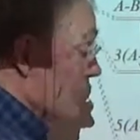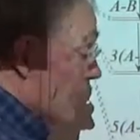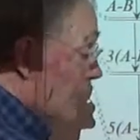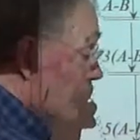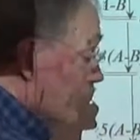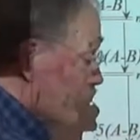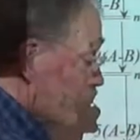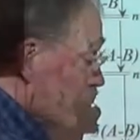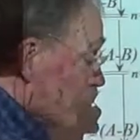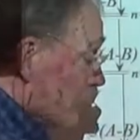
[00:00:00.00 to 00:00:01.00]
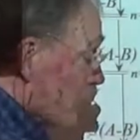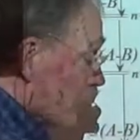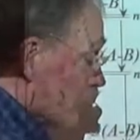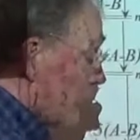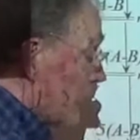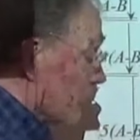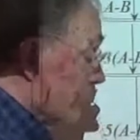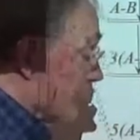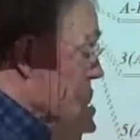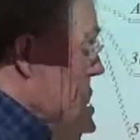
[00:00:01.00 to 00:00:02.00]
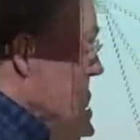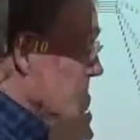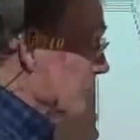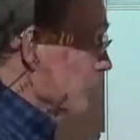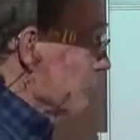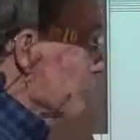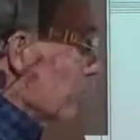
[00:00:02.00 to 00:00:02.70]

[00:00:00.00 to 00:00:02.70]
and each of these corresponds to values of